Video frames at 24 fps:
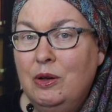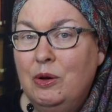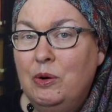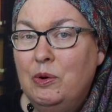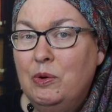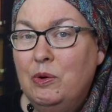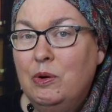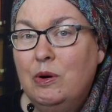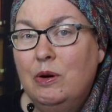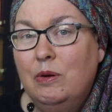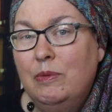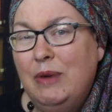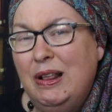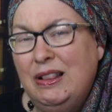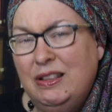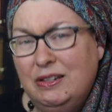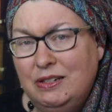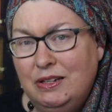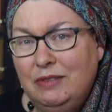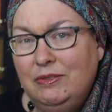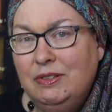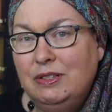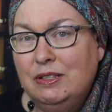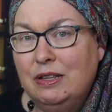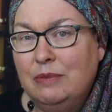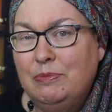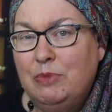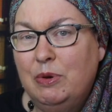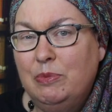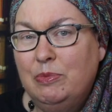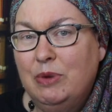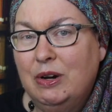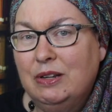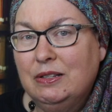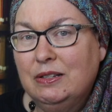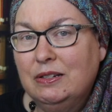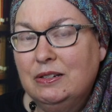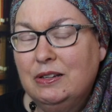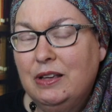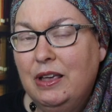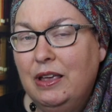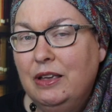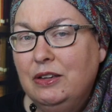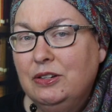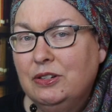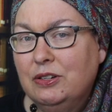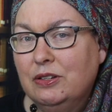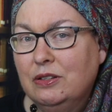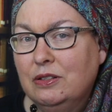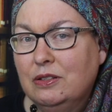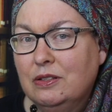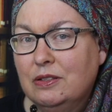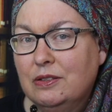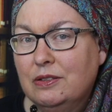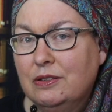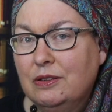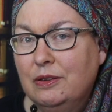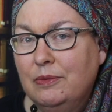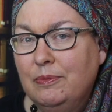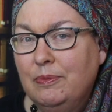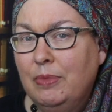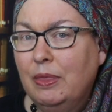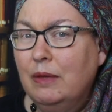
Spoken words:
or relatively simple presentations,